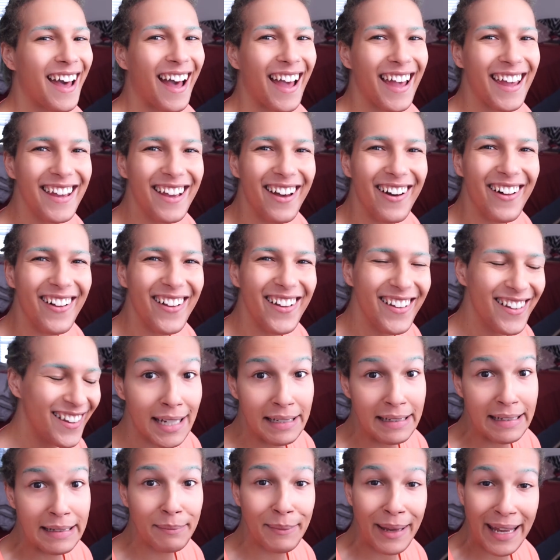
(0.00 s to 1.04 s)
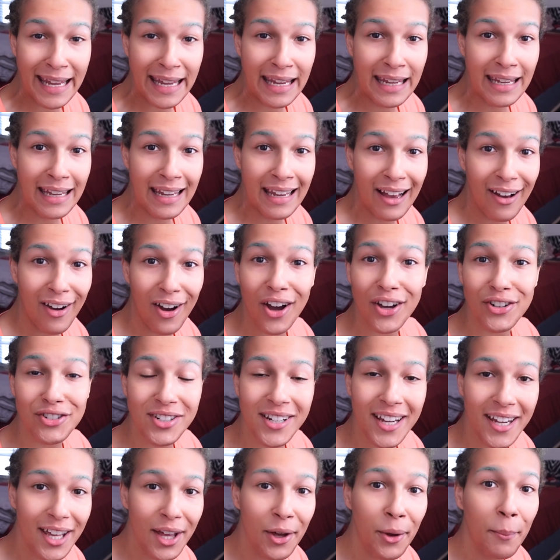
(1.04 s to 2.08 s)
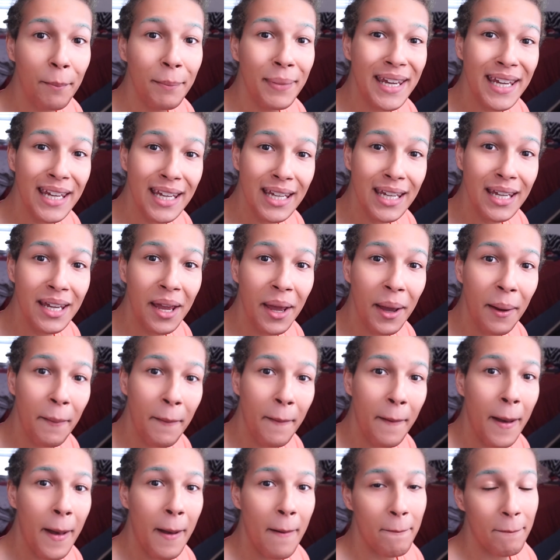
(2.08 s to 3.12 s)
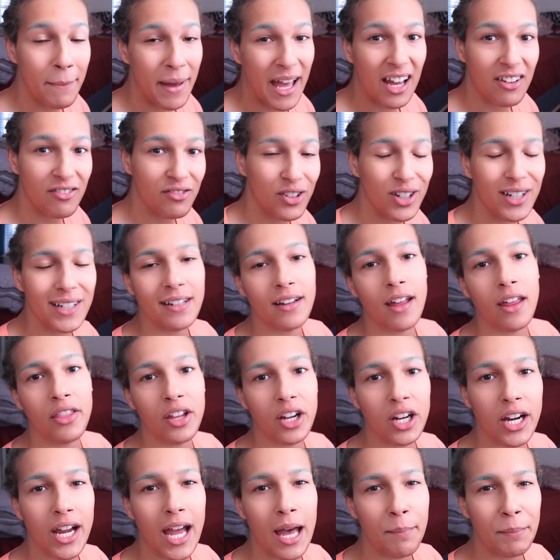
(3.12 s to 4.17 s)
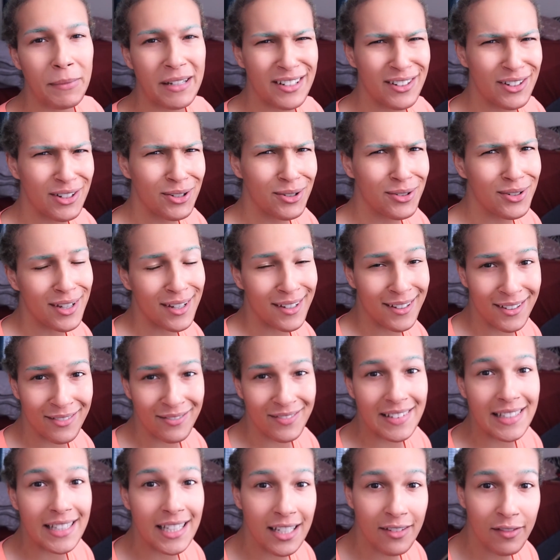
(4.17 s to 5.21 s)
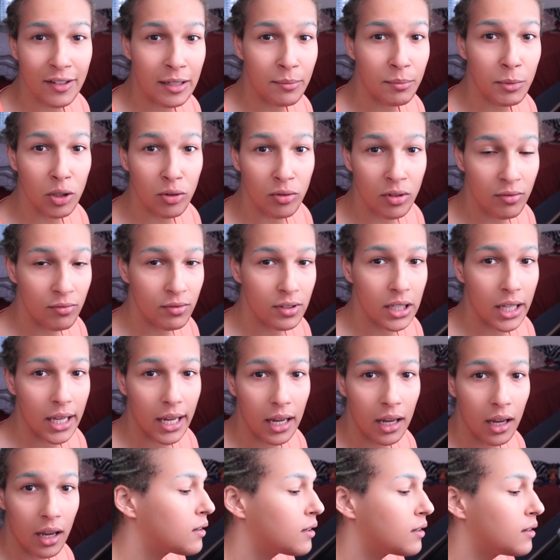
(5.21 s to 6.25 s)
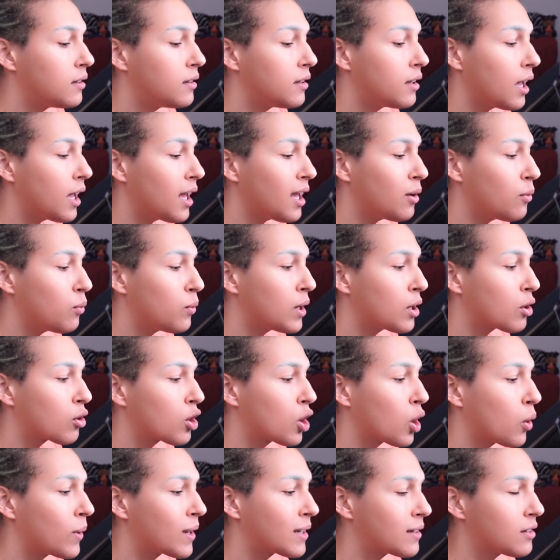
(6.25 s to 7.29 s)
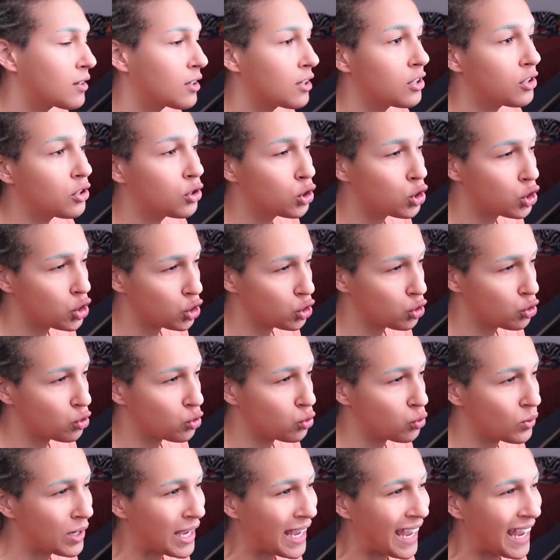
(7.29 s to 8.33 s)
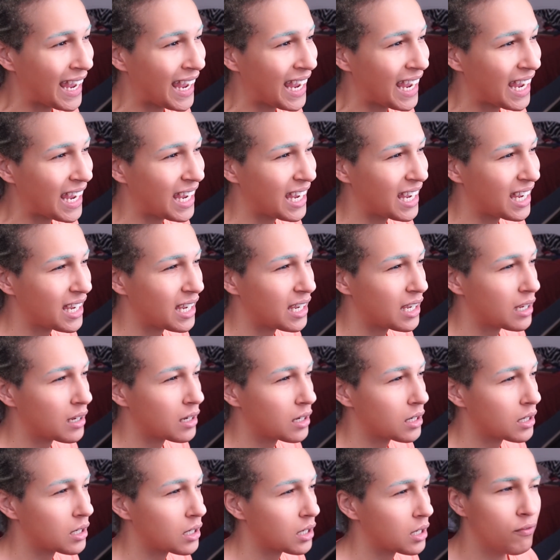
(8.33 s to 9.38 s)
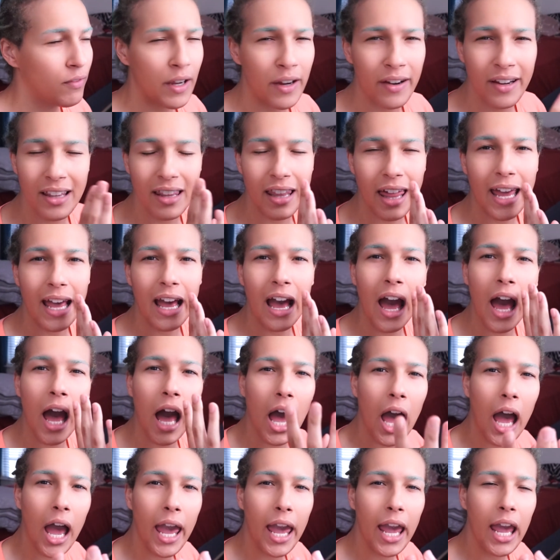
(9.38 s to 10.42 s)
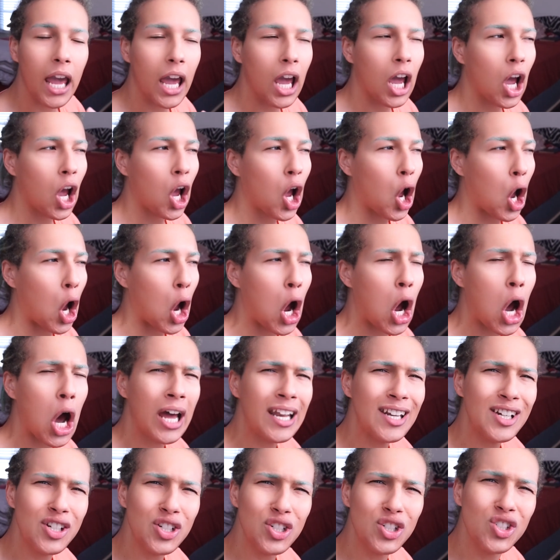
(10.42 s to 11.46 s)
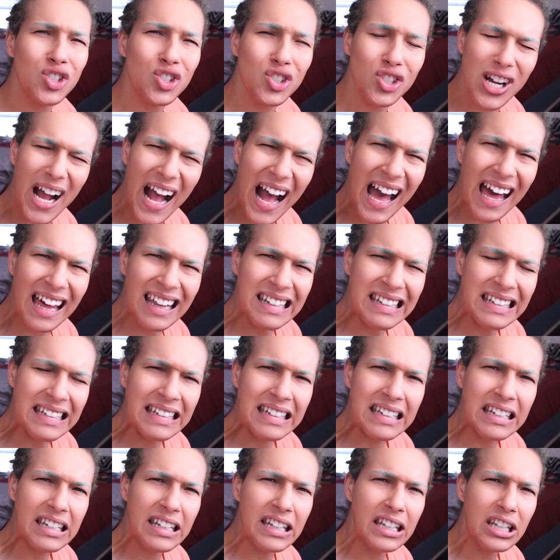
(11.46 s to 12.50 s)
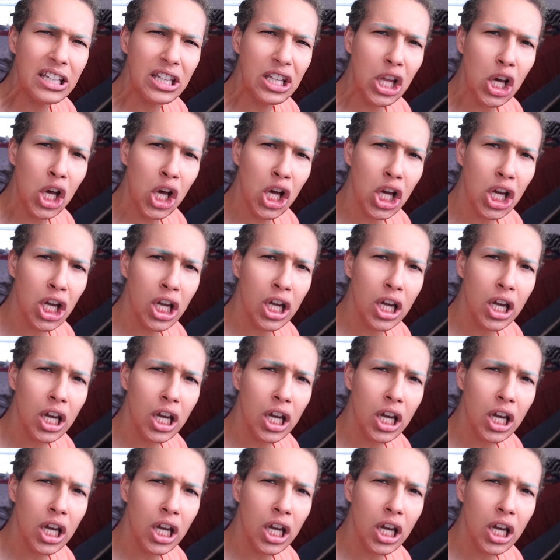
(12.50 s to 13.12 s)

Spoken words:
Hi y'all, it's me, Audria LB, back for another episode of Living Beautifully. Today we are going to do a very high contrast look